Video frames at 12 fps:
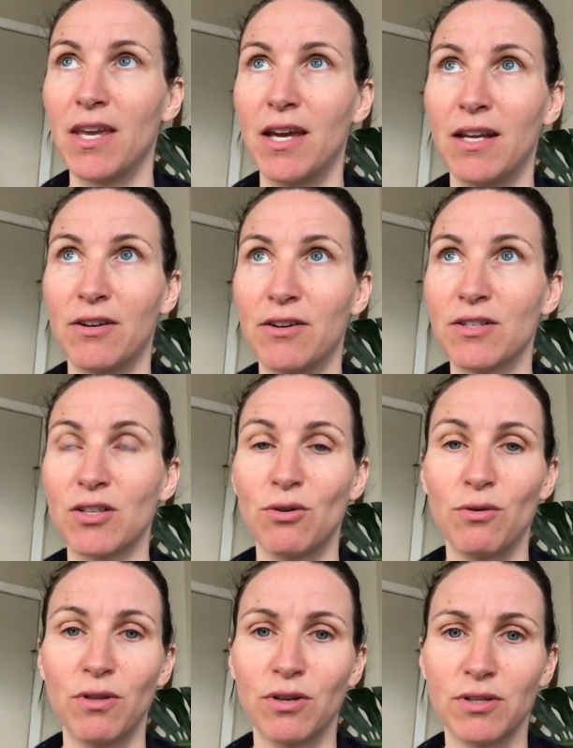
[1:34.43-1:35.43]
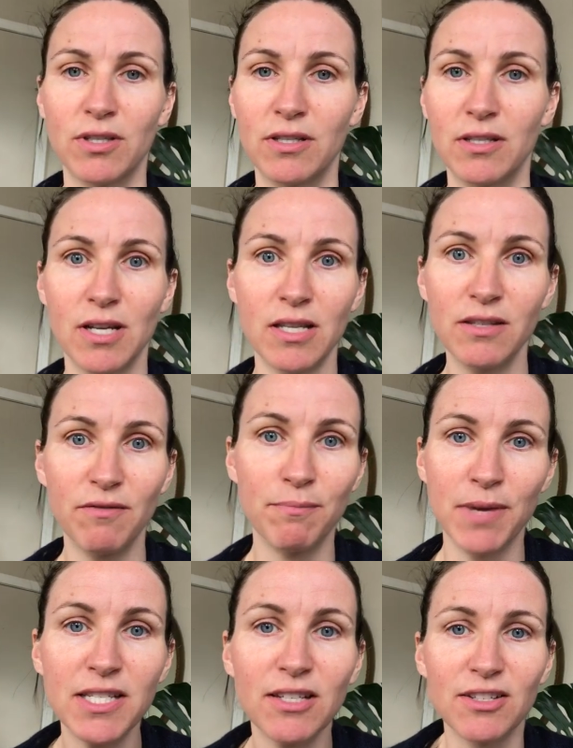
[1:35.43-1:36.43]
And also there's tons of
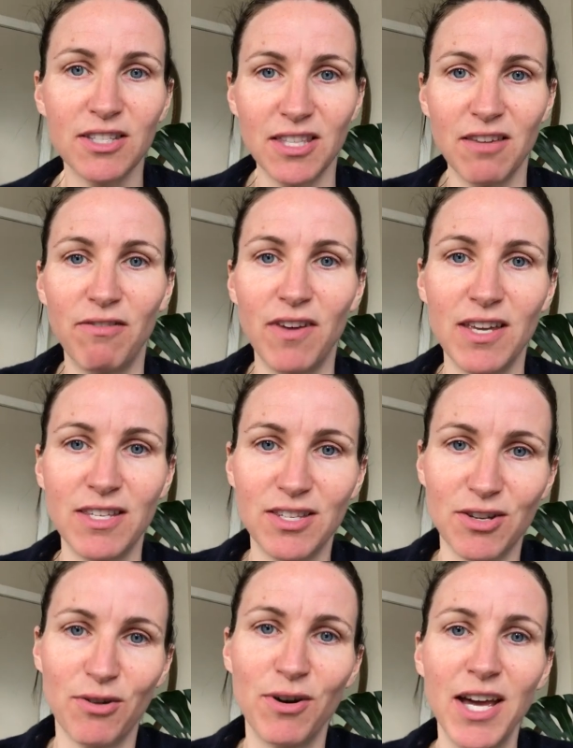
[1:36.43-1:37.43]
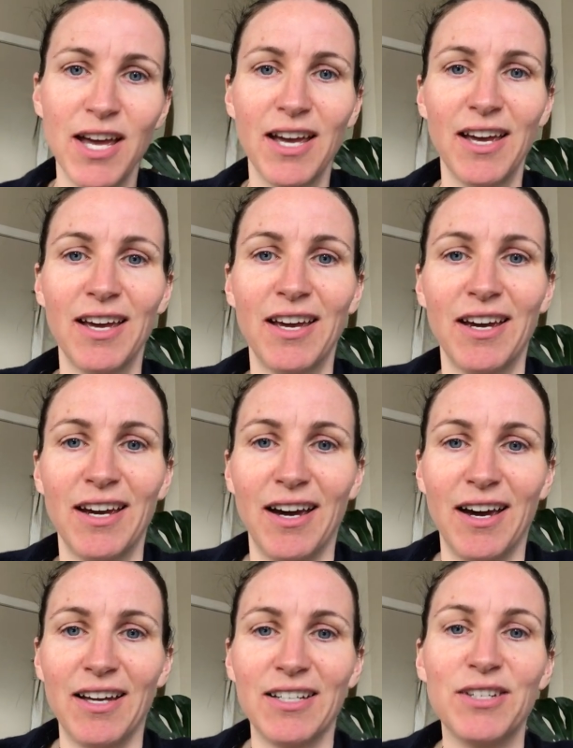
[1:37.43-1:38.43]
muscles in the face. So
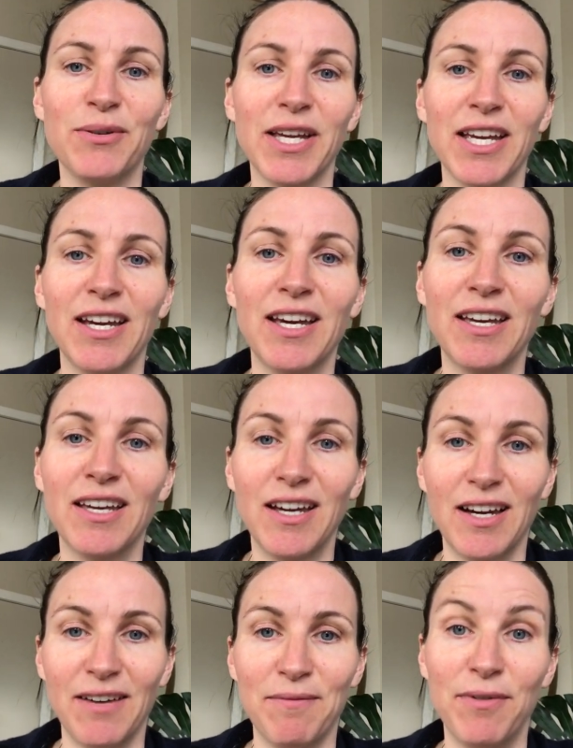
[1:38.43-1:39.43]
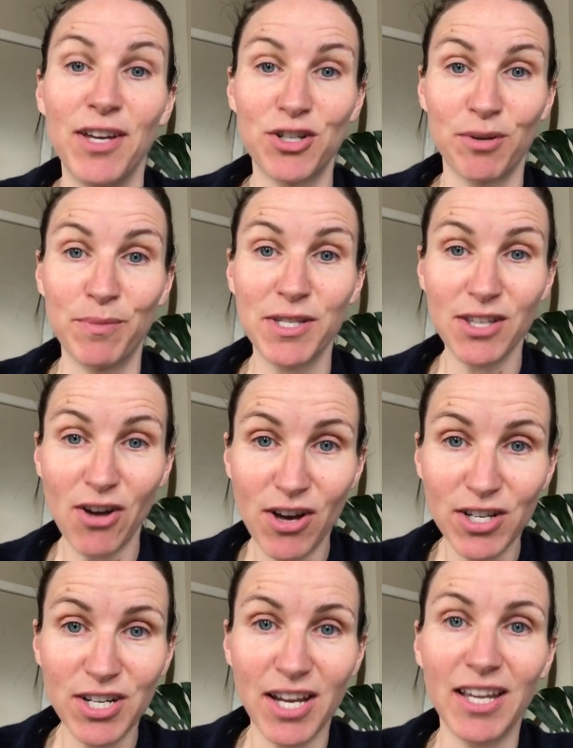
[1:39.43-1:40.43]
doing facial
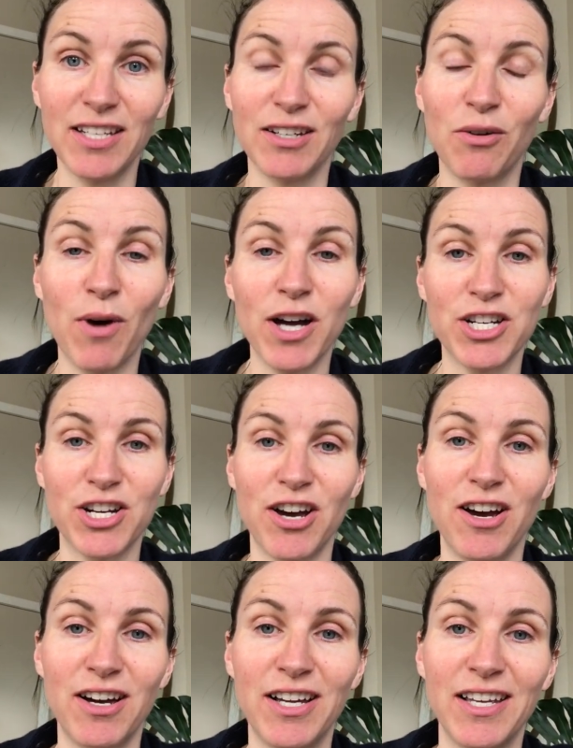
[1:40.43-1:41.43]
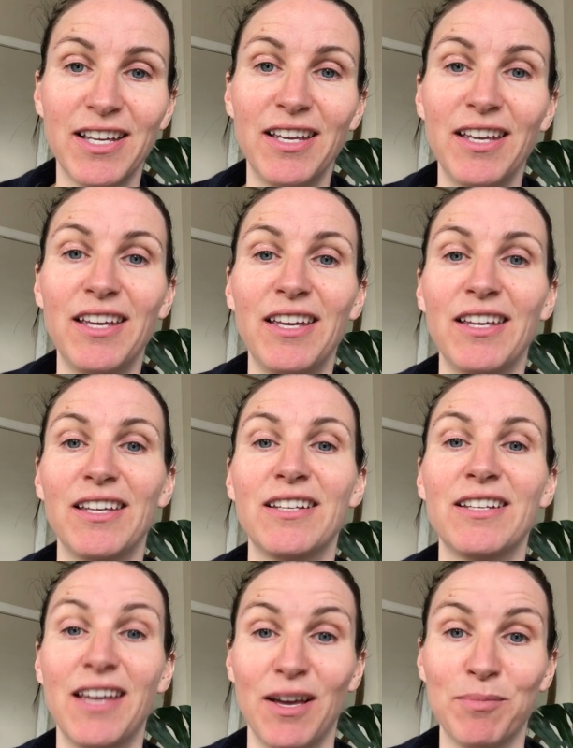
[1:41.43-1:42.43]
massage and Gua Sha, it
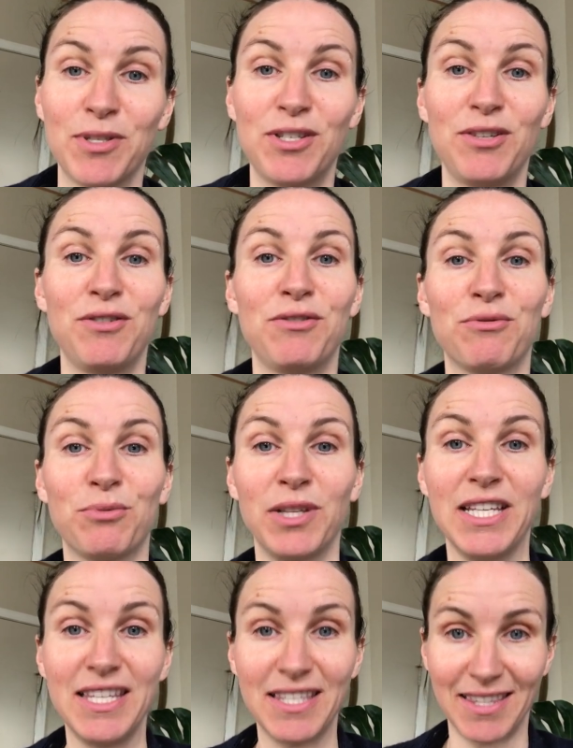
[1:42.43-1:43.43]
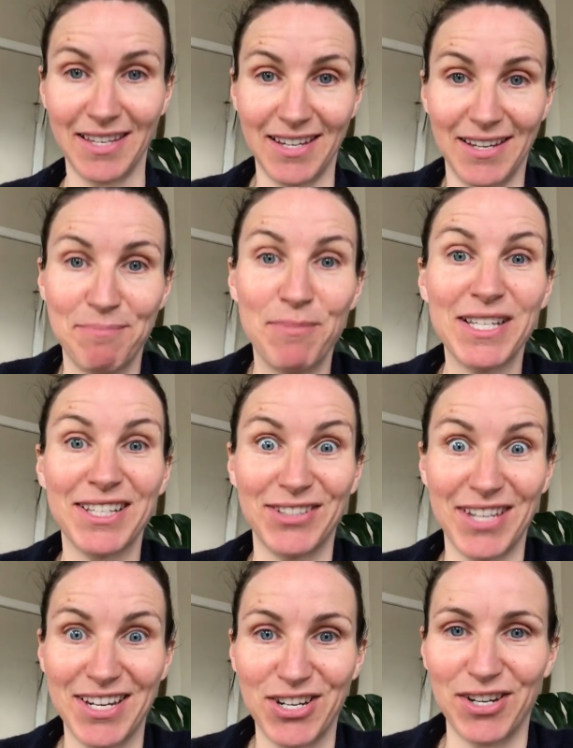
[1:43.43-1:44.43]
helps to release the muscle
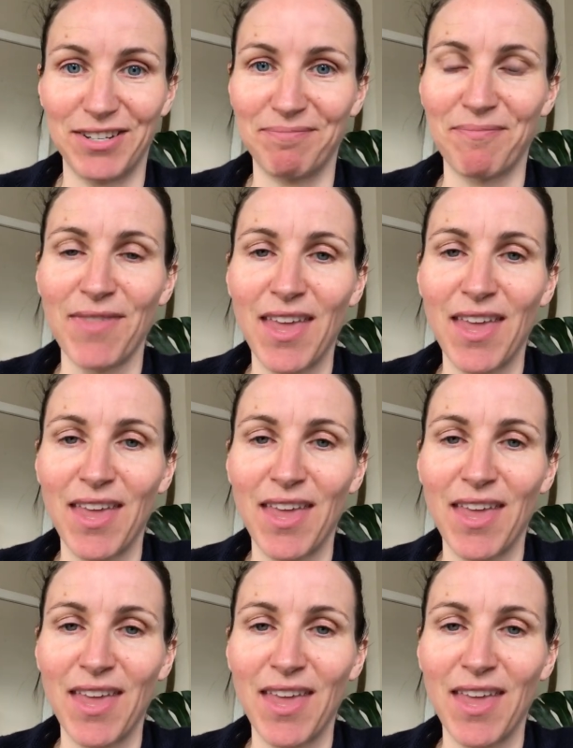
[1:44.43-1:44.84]
tension.